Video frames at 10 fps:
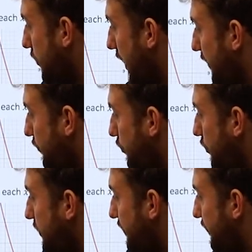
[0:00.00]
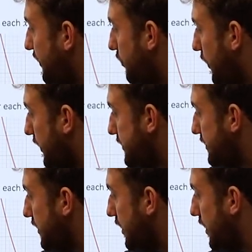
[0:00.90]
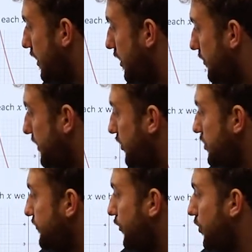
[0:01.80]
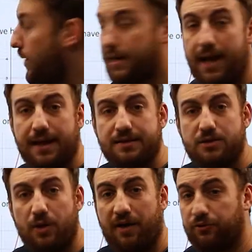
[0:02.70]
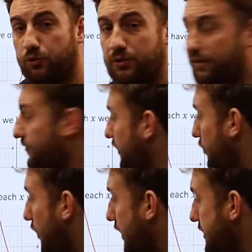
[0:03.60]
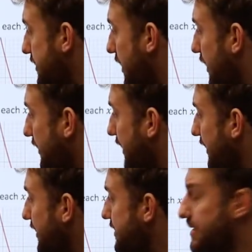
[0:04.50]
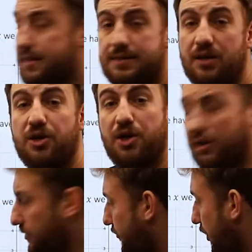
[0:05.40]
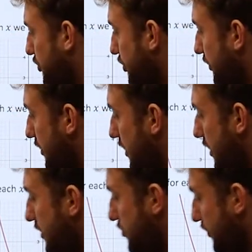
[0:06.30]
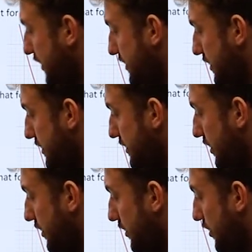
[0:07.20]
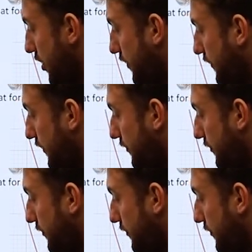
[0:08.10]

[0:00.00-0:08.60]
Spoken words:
have 2 different y's. Because for one x you have 2 different y's, then this is not a function. So this is not